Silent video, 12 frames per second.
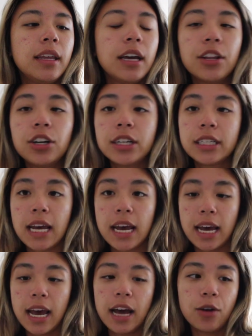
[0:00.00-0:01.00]
The other
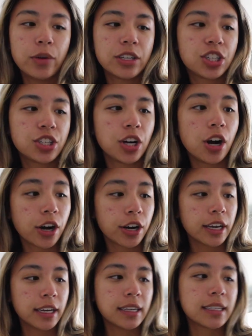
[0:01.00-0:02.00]
day, I went to
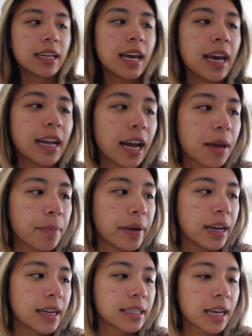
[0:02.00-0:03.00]
Target, and I
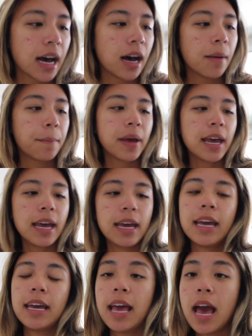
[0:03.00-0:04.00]
picked up
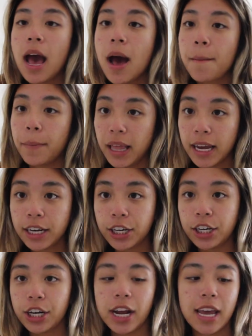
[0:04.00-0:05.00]
a
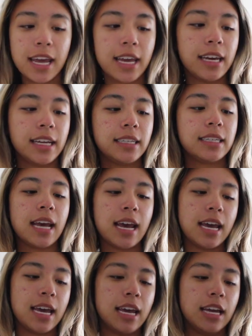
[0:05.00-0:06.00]
planner and
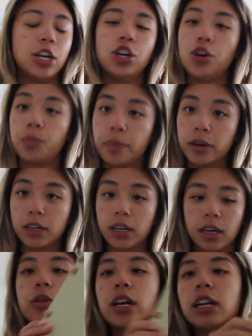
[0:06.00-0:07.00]
a notebook.
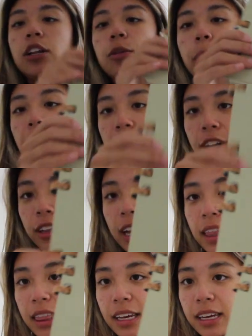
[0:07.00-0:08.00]
So I got a little planner
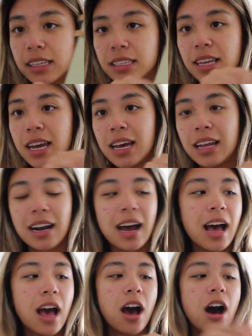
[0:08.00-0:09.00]
like this, and
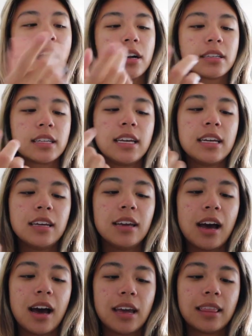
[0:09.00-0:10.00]

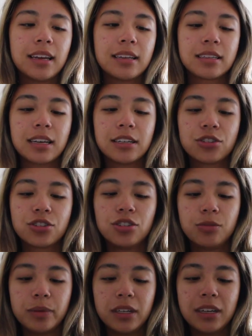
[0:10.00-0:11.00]
honestly, I think it's kind of
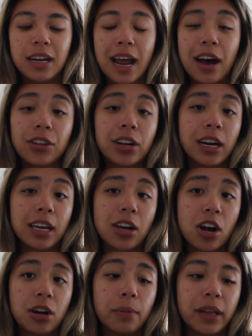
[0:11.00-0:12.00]
stupid now that I
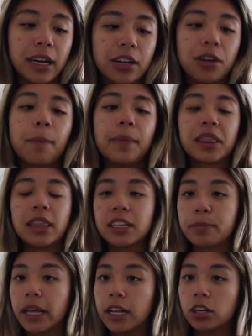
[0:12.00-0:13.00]
got a planner, but this
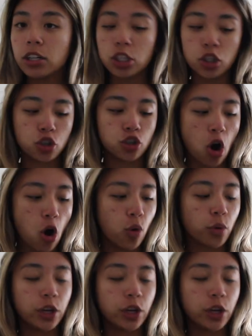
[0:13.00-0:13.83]
planner is so